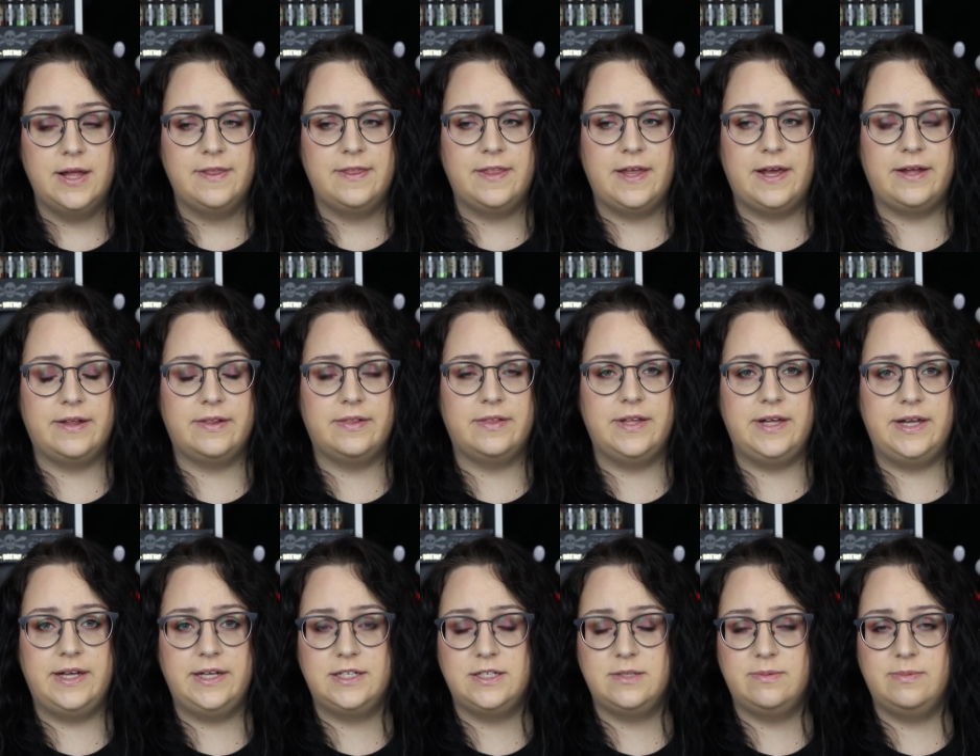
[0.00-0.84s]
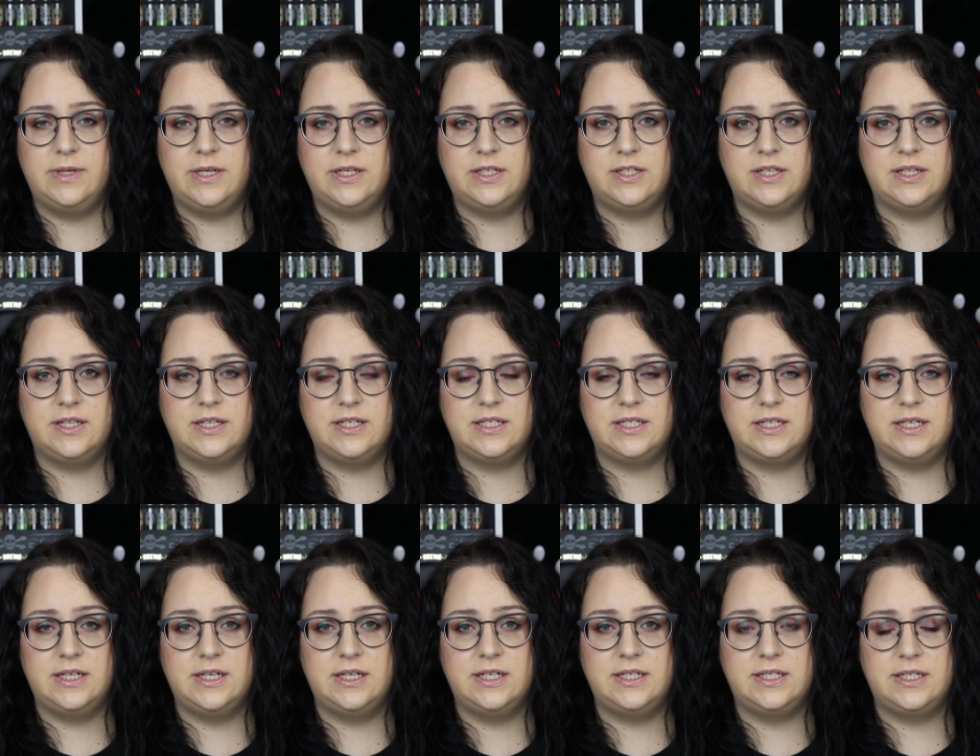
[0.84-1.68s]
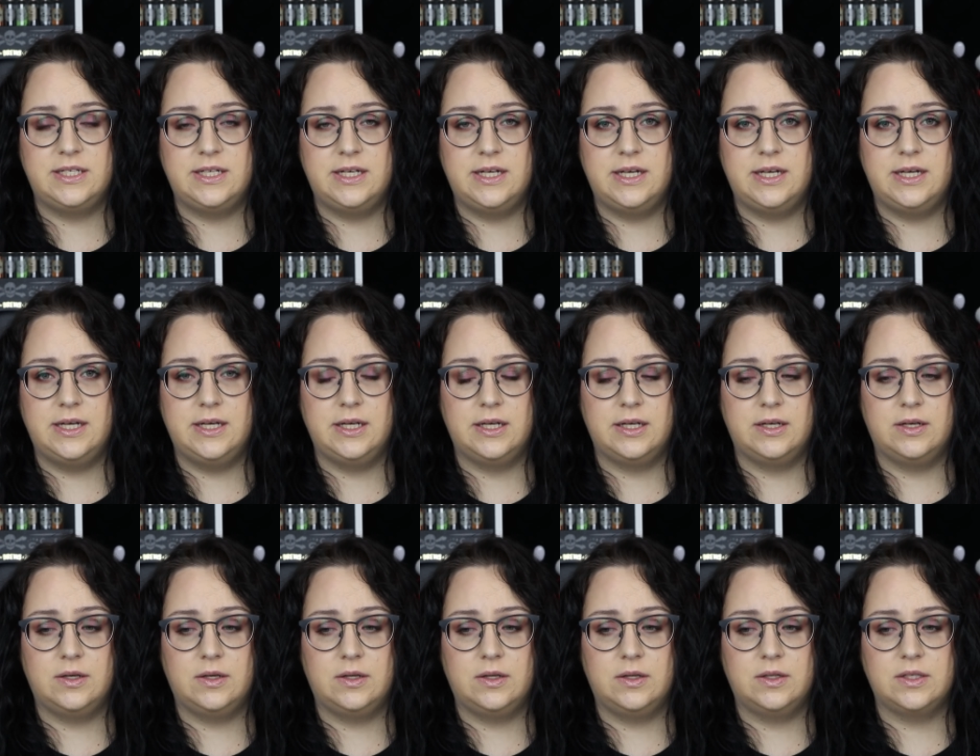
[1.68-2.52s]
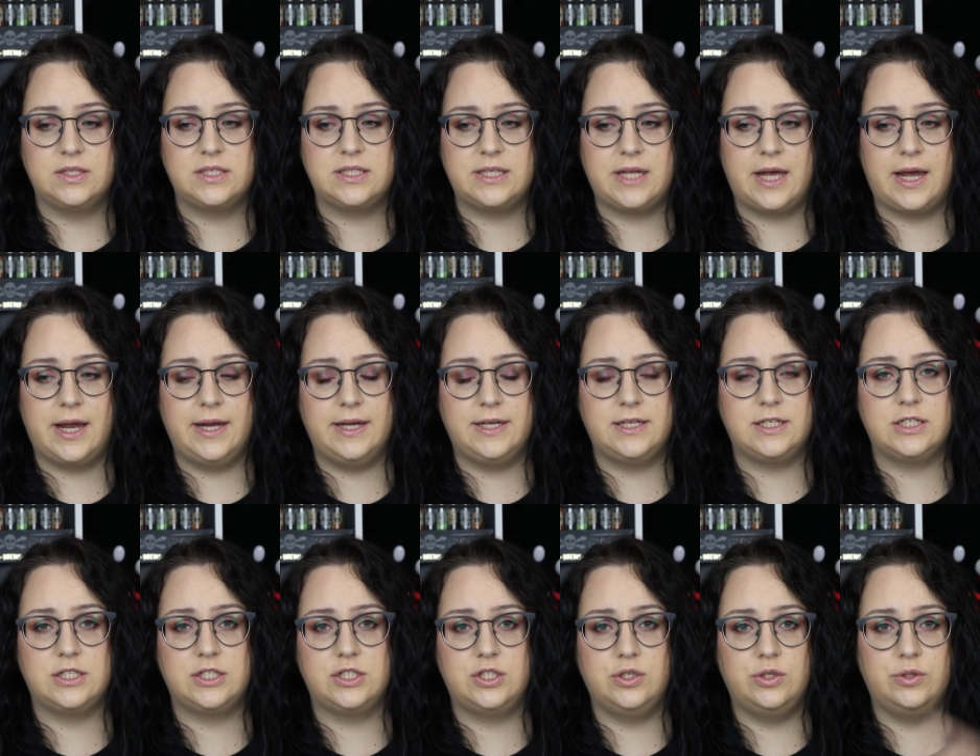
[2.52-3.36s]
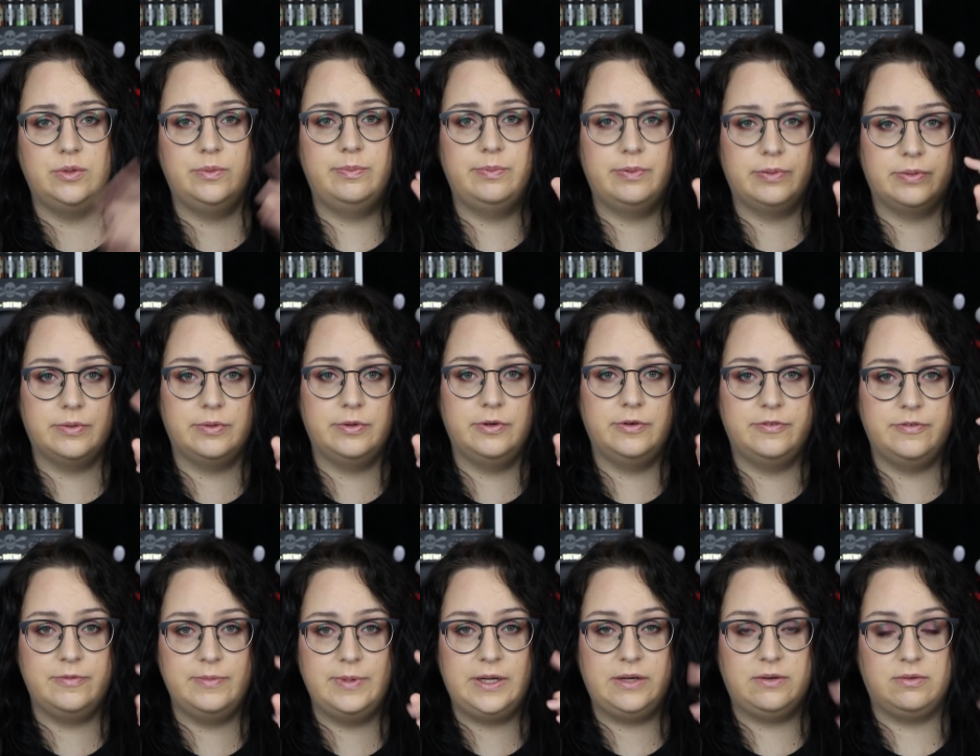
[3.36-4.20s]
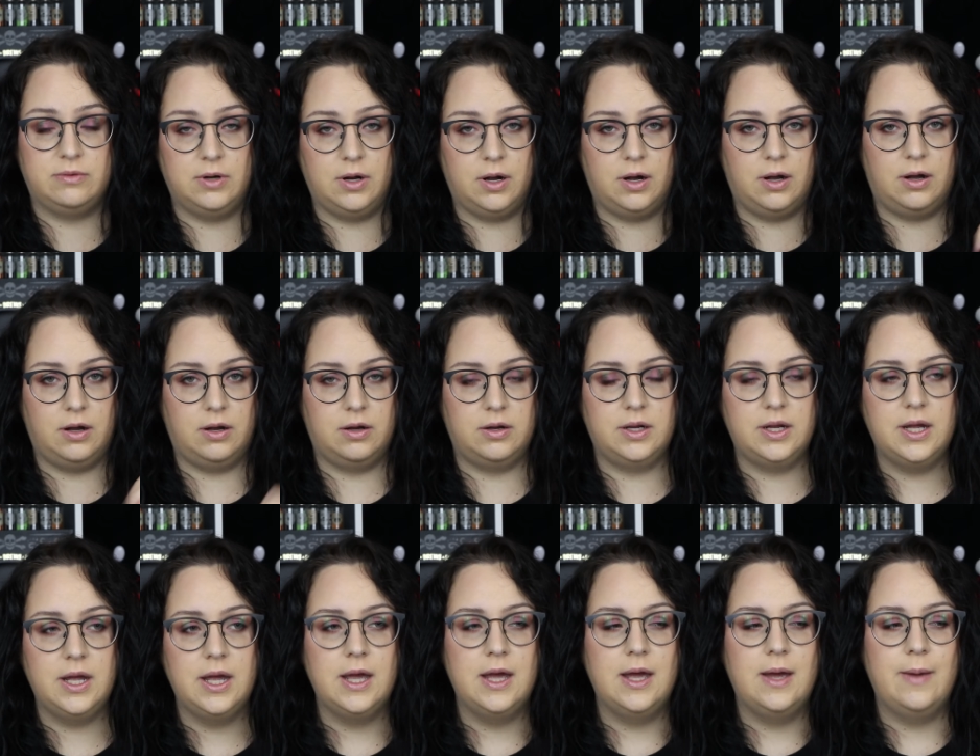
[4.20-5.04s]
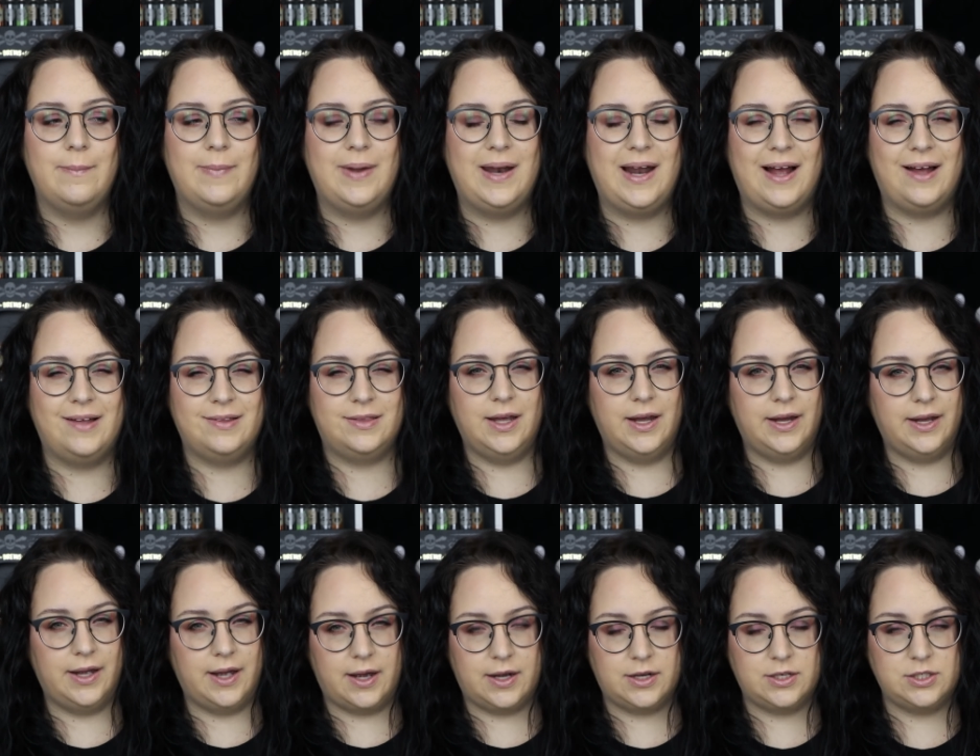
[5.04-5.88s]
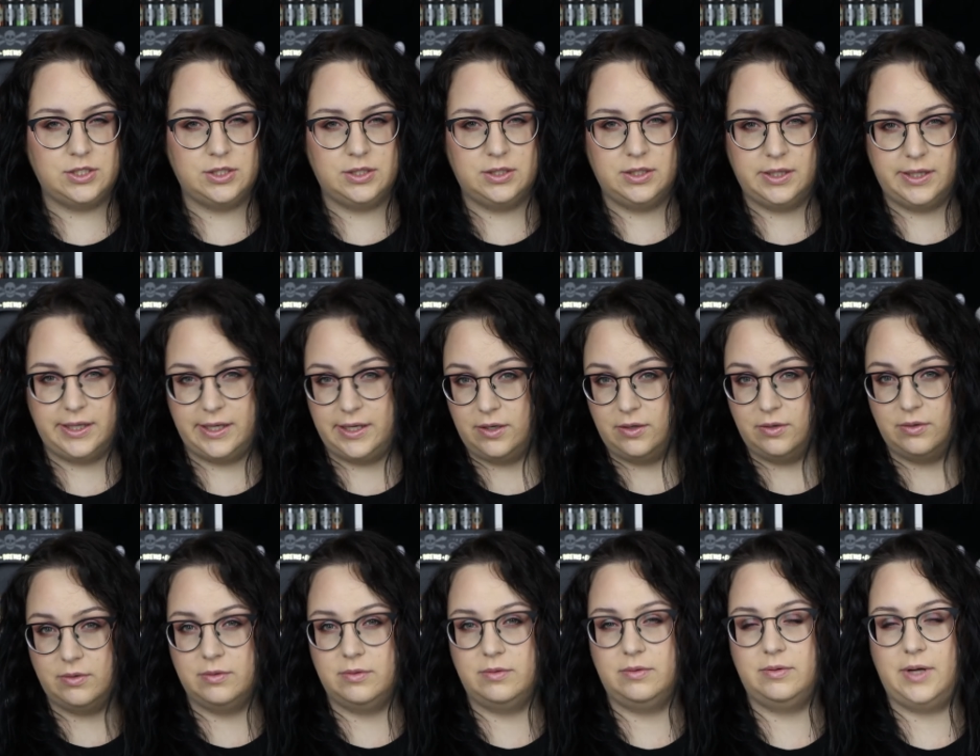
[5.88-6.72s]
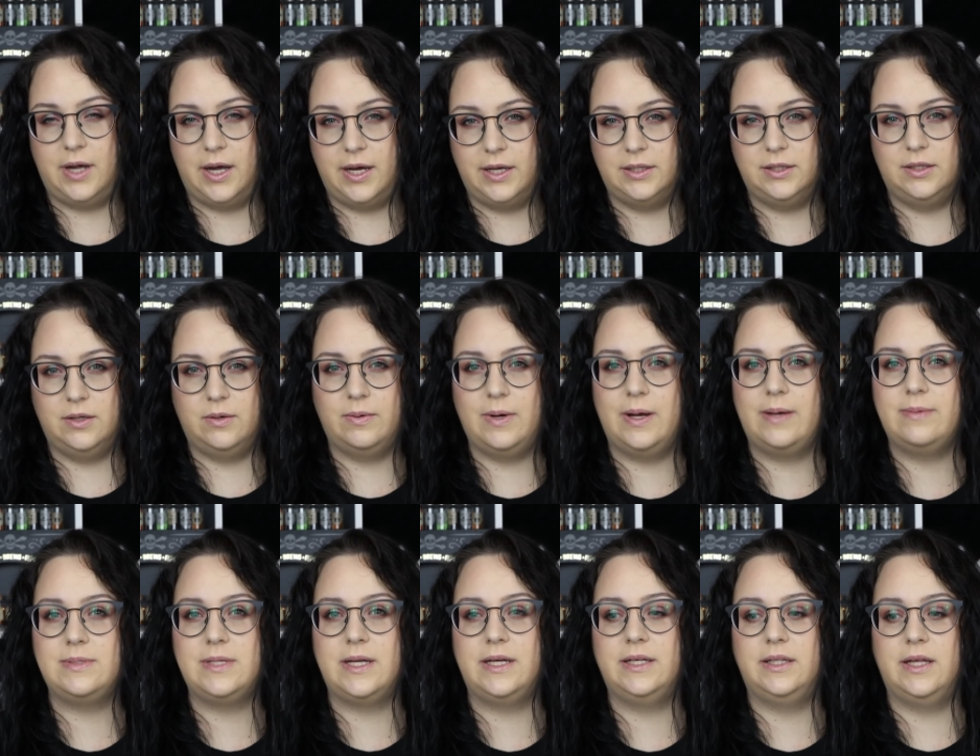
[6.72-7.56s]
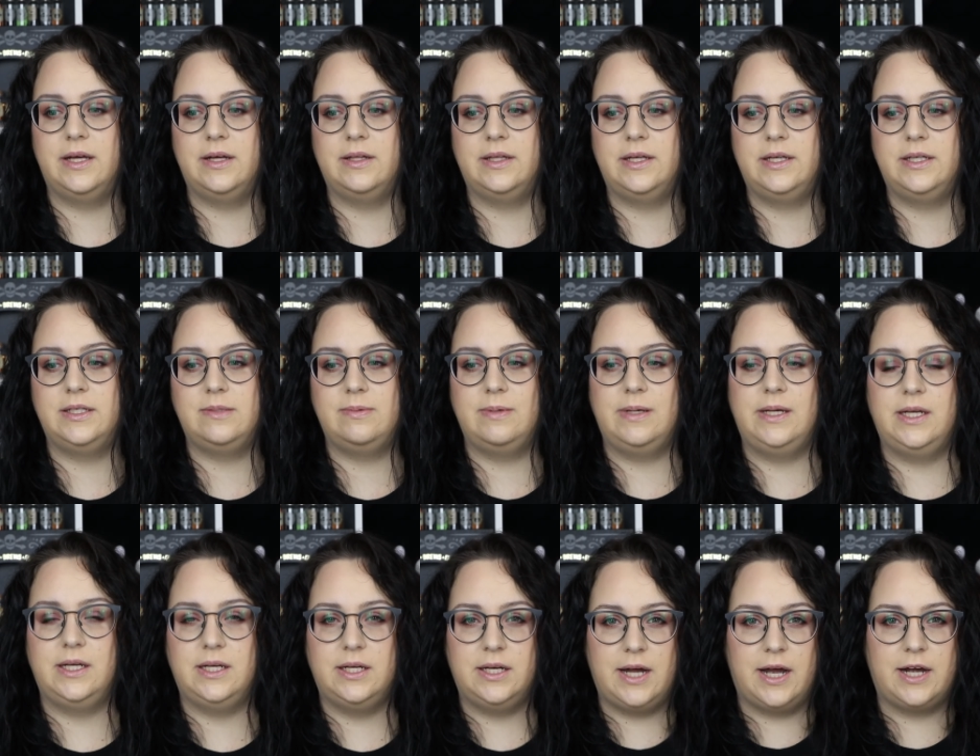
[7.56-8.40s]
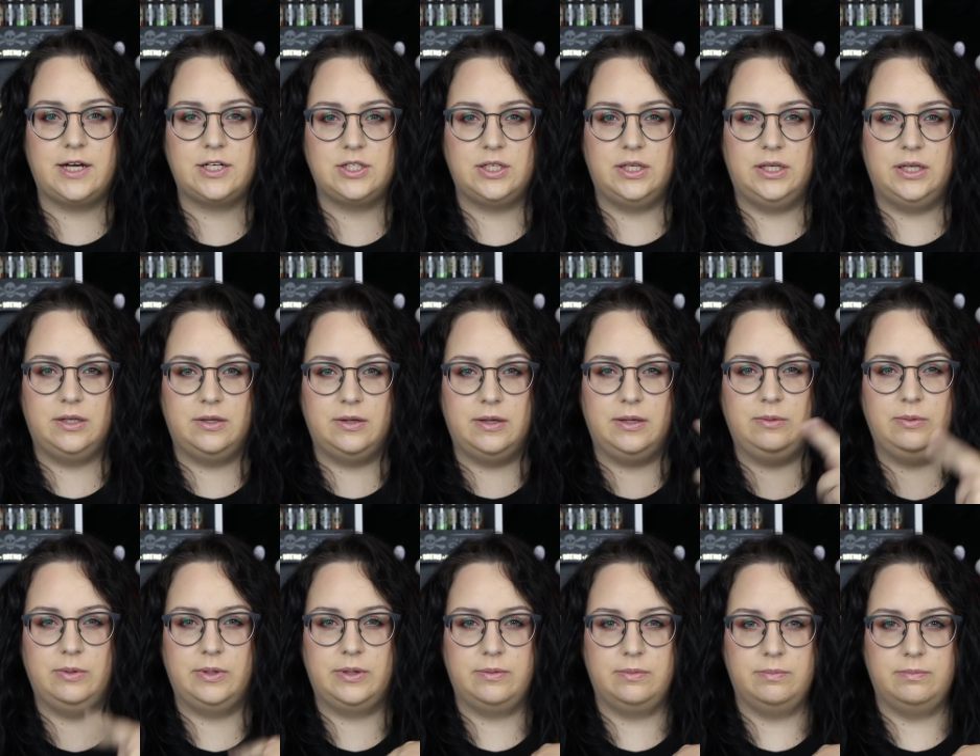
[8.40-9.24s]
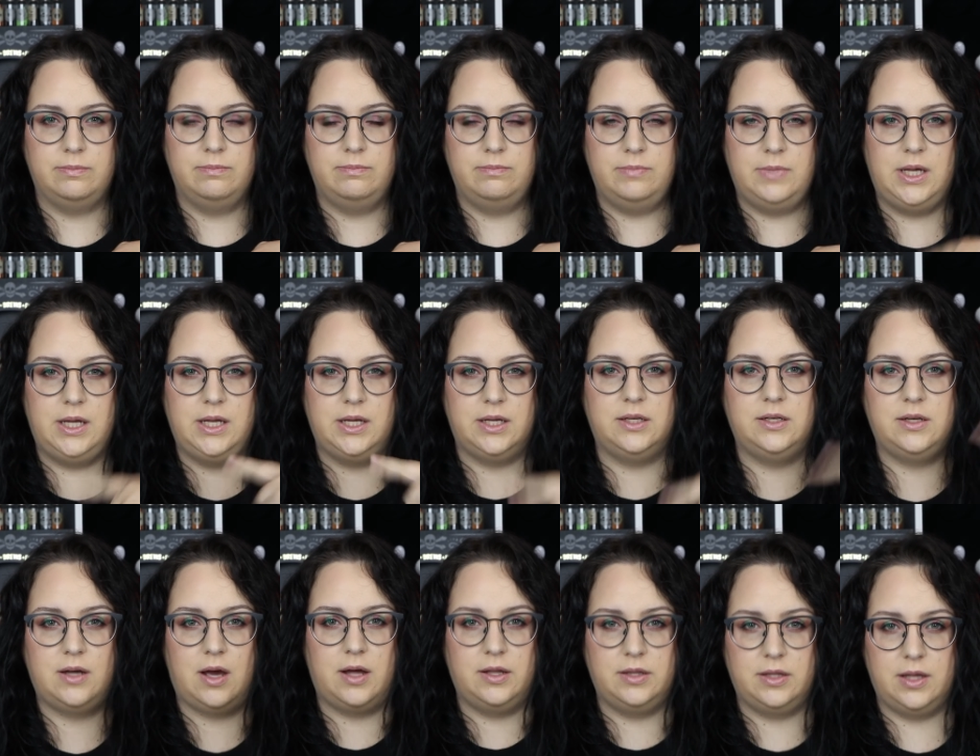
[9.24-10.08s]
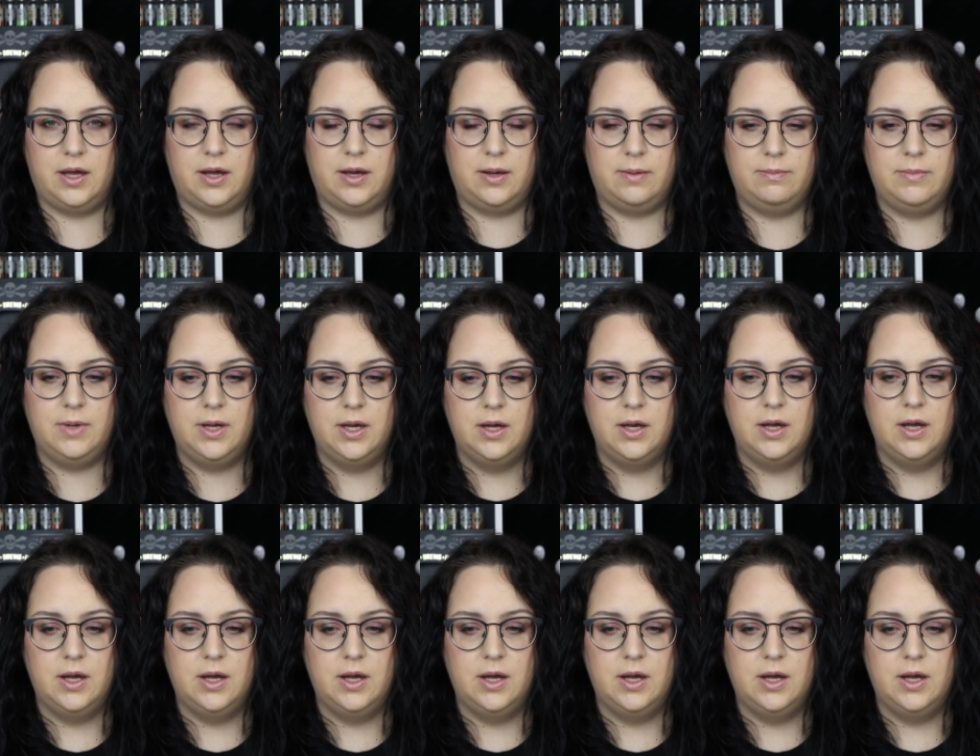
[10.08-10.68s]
They linked me to the CDC site to prove me wrong, but had they actually read the website they linked me, it actually agreed with me and not them.